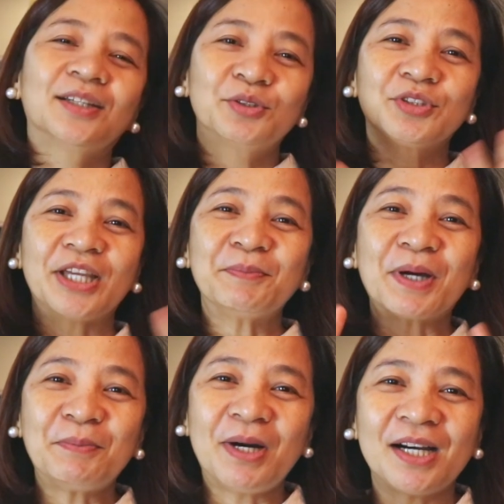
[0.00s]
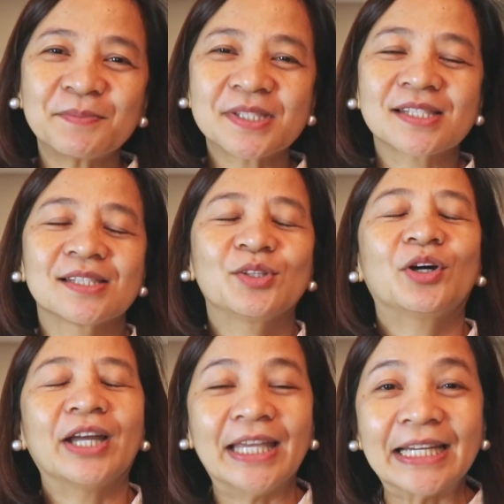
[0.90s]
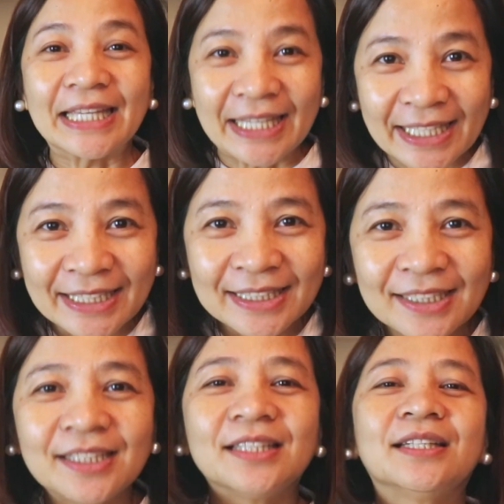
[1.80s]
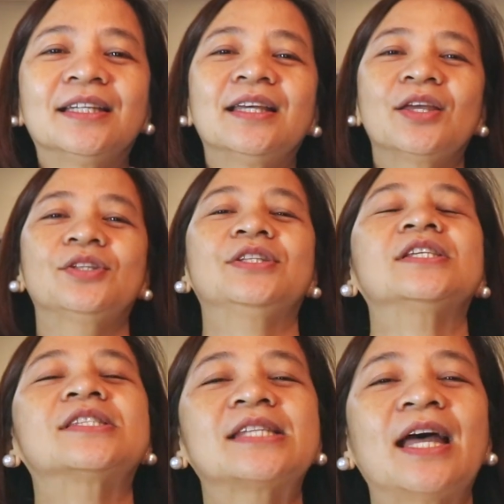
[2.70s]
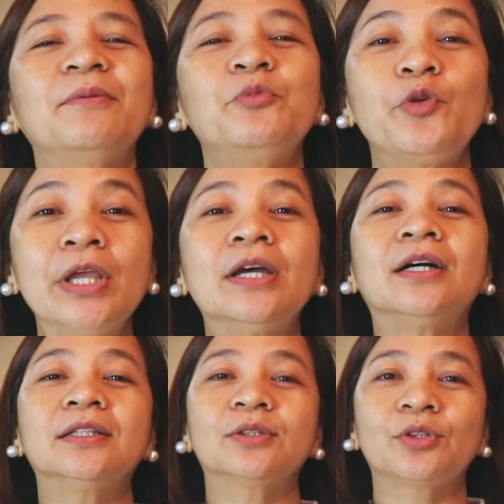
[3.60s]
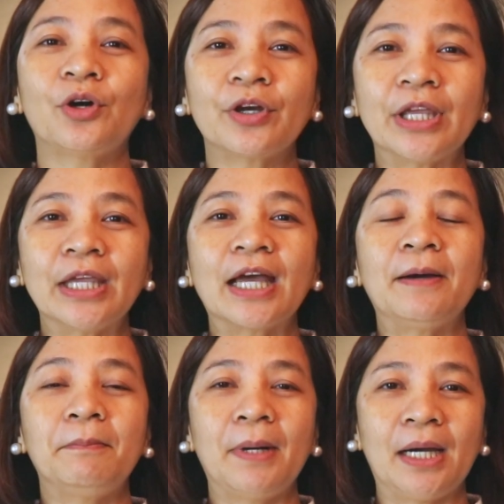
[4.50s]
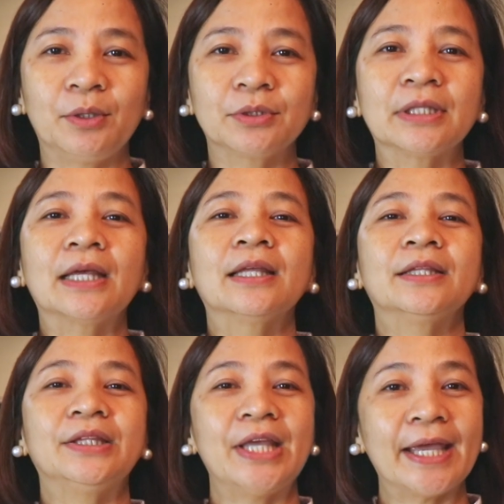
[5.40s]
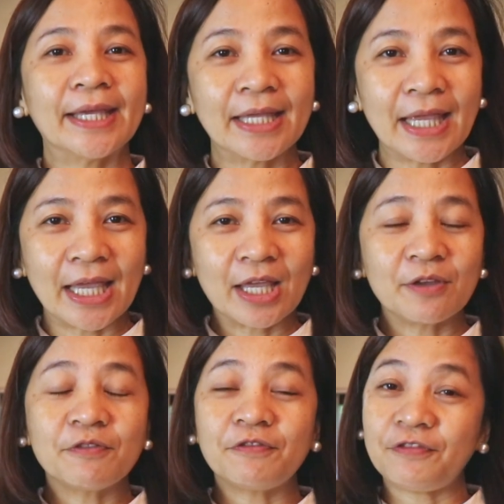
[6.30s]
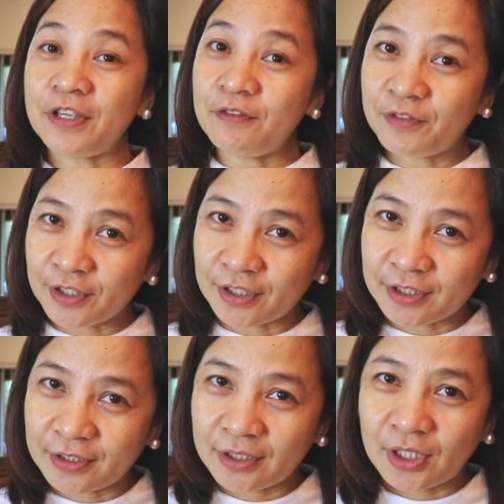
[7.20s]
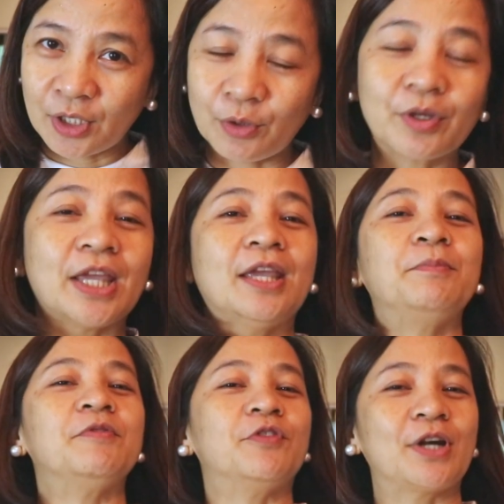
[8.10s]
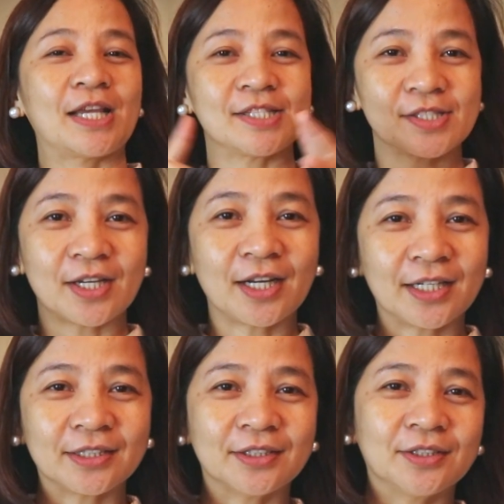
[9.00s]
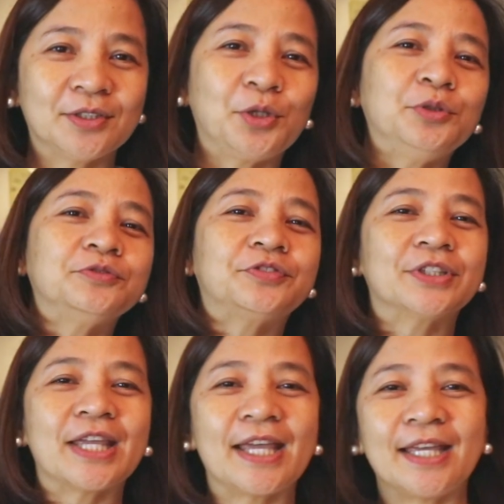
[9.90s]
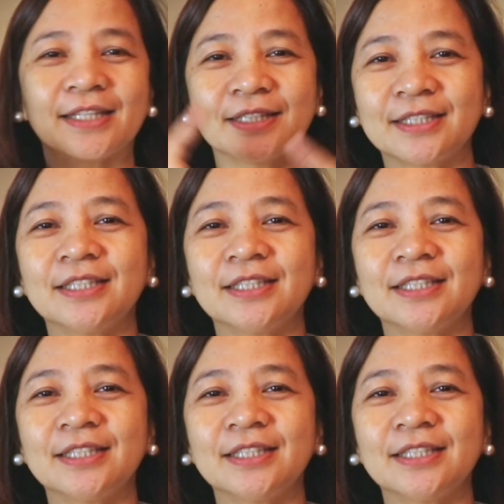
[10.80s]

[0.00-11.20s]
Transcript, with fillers: Good day mga moms! Doc A again. This time we are talking about dengue fever. Okay, before I start, don't forget